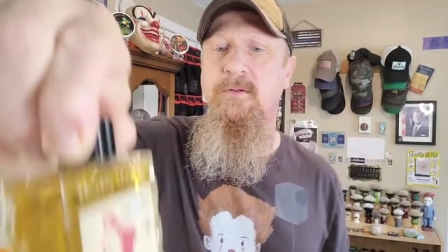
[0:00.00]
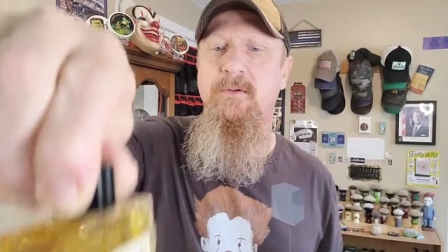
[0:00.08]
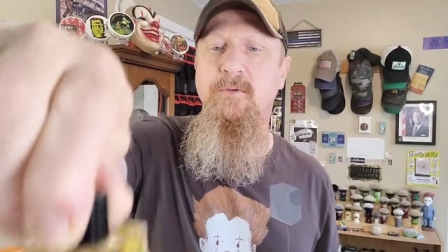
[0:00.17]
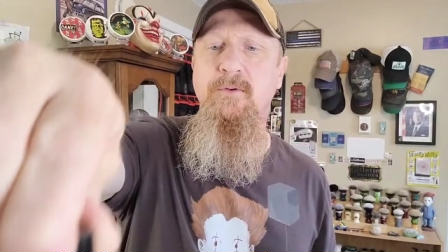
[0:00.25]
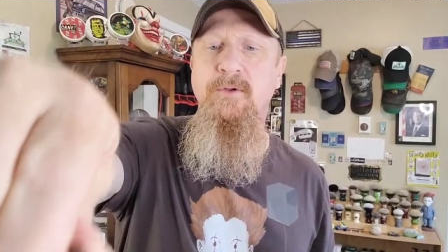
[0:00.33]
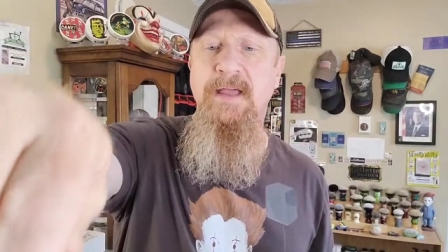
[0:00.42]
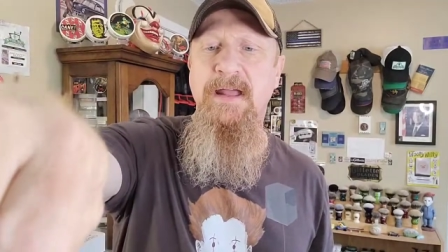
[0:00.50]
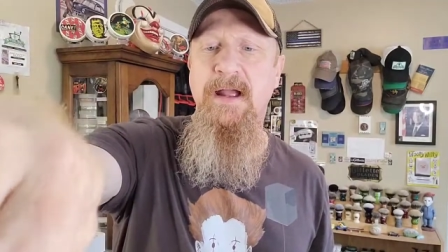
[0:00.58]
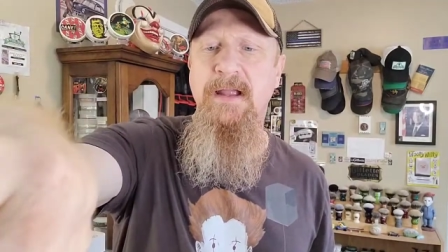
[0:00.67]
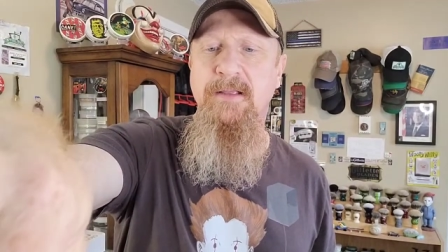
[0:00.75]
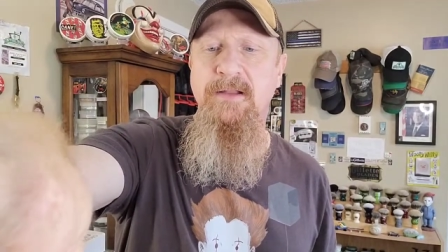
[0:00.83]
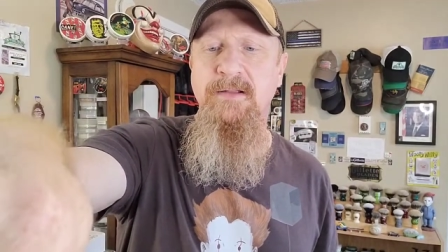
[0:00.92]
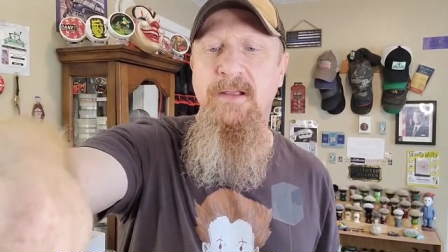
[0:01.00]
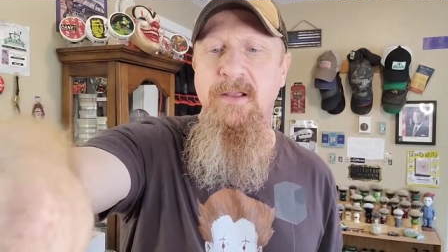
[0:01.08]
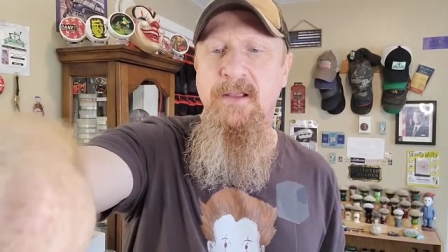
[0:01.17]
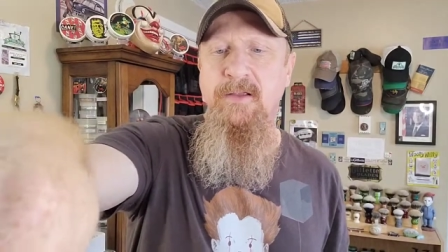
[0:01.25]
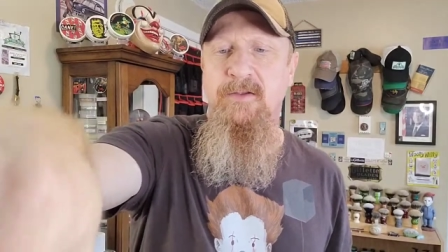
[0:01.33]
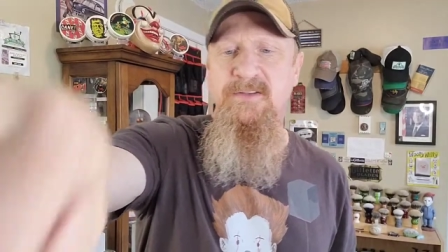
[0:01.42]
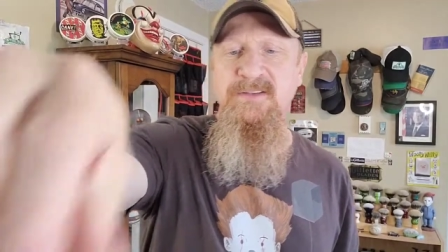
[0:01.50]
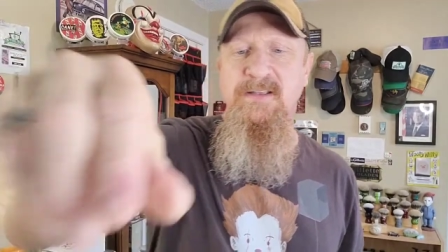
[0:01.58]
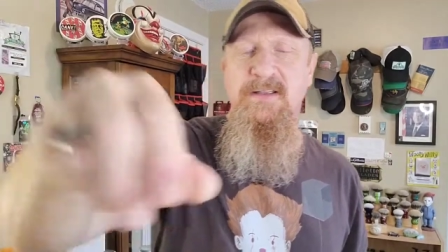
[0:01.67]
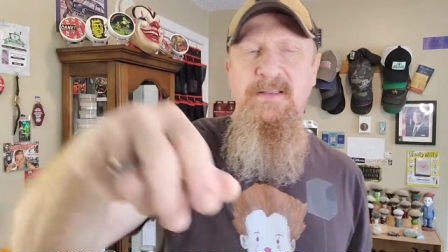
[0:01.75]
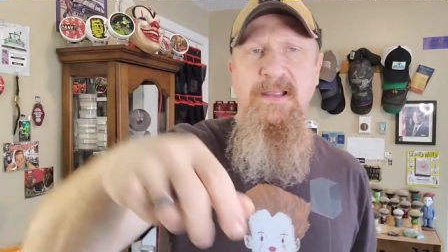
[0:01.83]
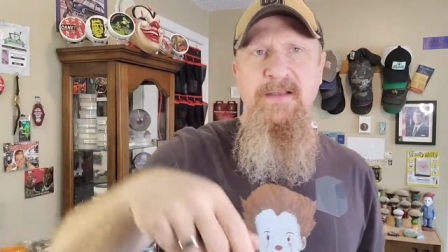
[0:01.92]
Google that island, you'll see
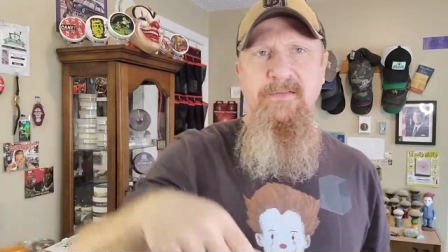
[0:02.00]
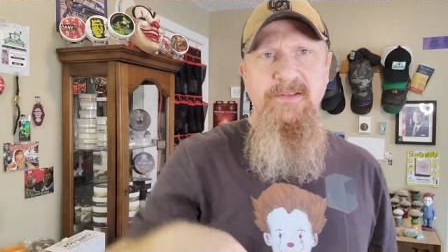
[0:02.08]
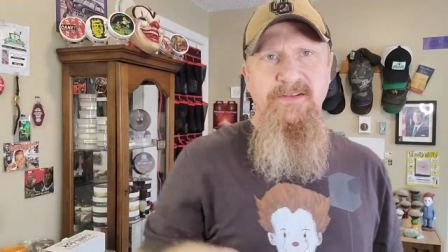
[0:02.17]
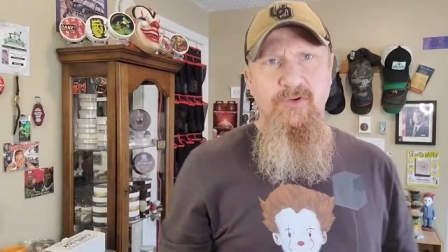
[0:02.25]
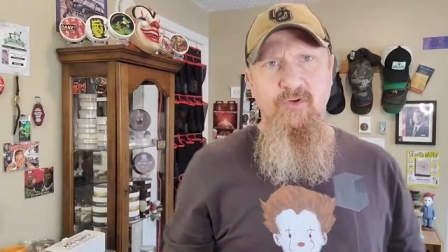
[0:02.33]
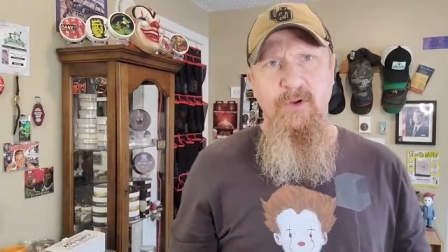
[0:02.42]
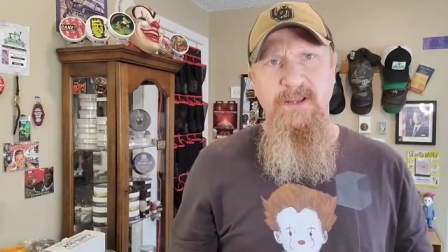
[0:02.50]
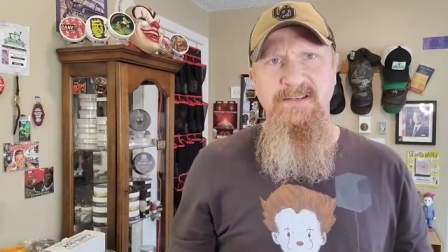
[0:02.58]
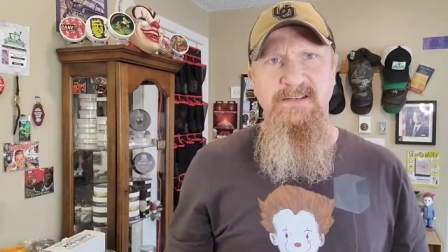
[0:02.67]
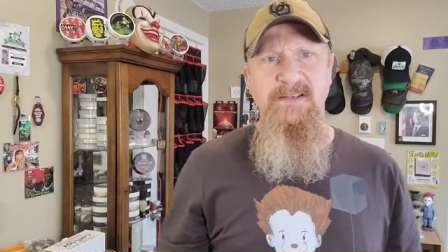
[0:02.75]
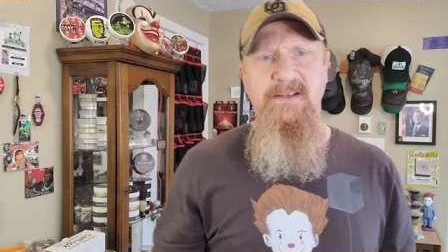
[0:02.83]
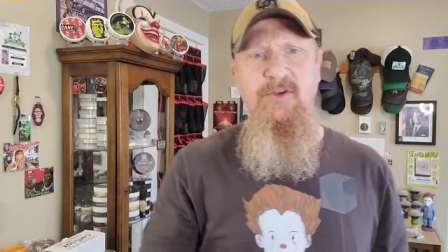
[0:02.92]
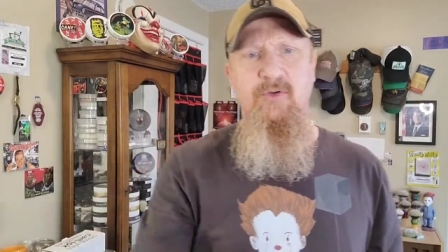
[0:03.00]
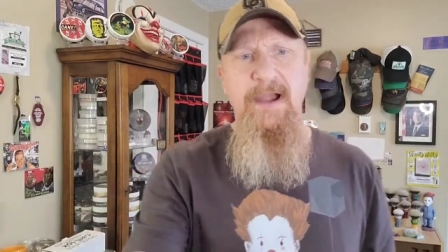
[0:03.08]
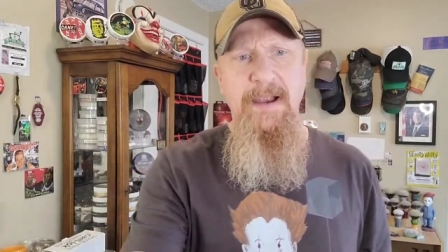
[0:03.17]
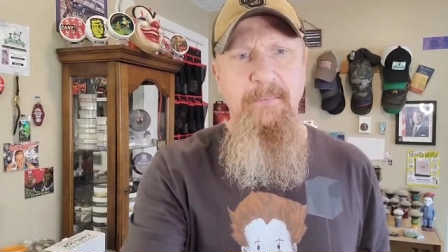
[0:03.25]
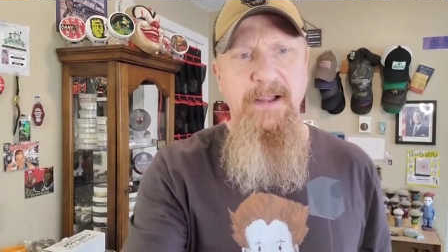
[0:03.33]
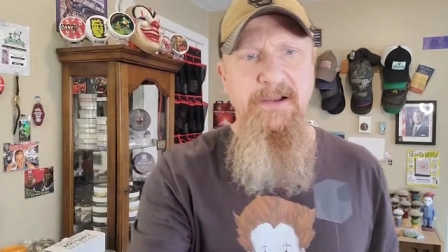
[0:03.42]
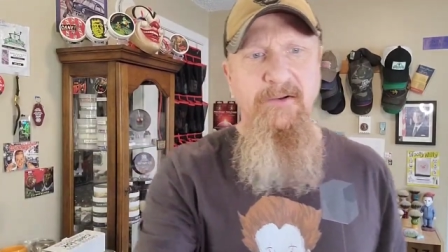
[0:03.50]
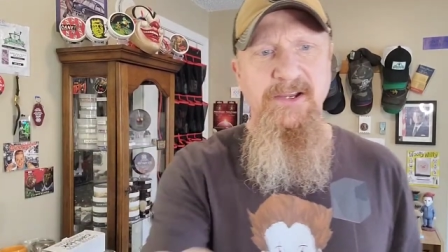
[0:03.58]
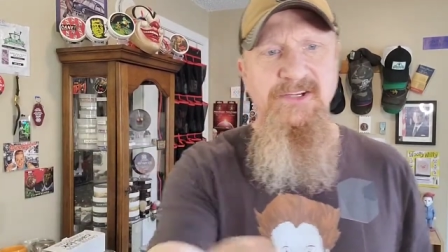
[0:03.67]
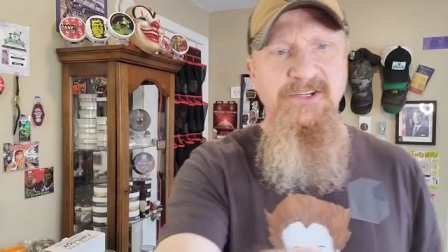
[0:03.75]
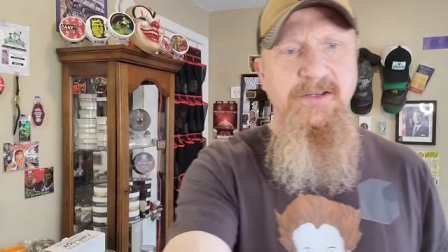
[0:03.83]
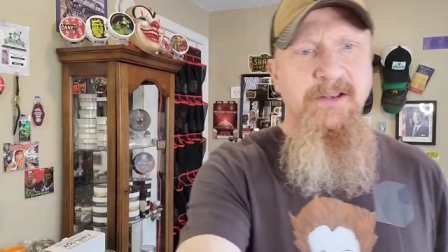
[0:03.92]
that they have this crazy crab
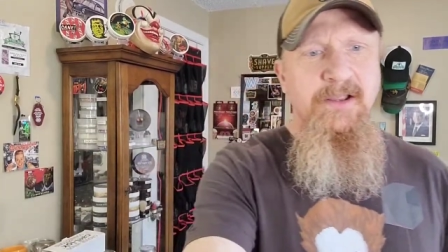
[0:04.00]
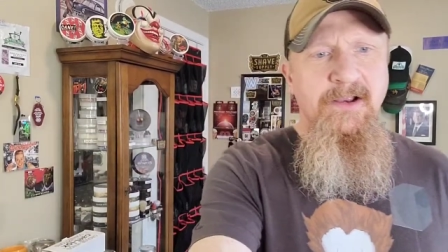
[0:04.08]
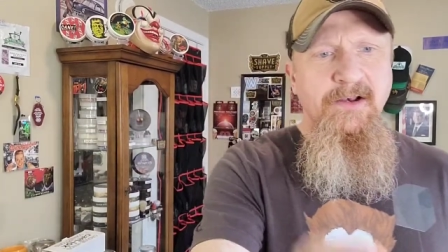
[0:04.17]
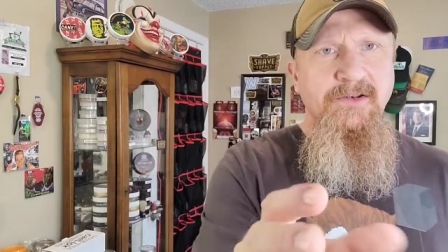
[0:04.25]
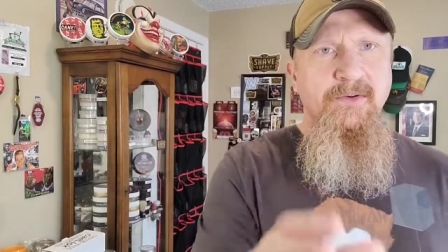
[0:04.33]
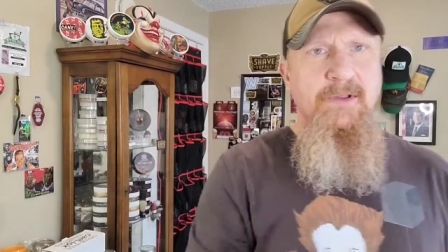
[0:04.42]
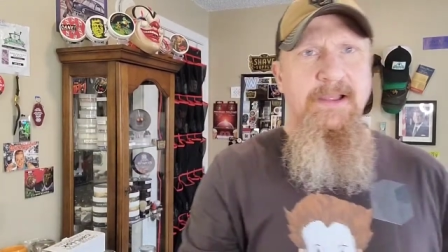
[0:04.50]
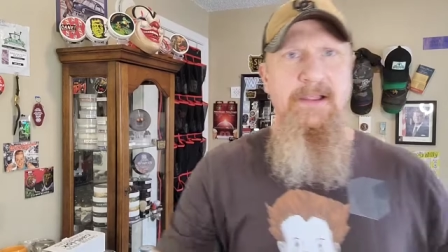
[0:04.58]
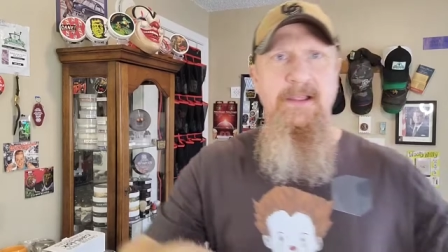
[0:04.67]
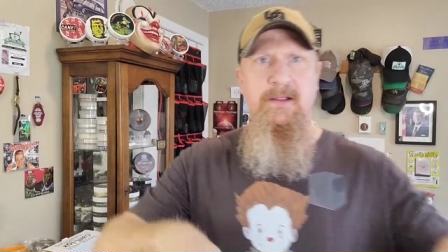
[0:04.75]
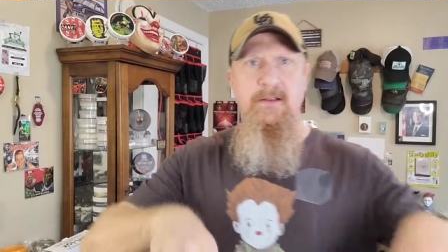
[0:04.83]
migration to where like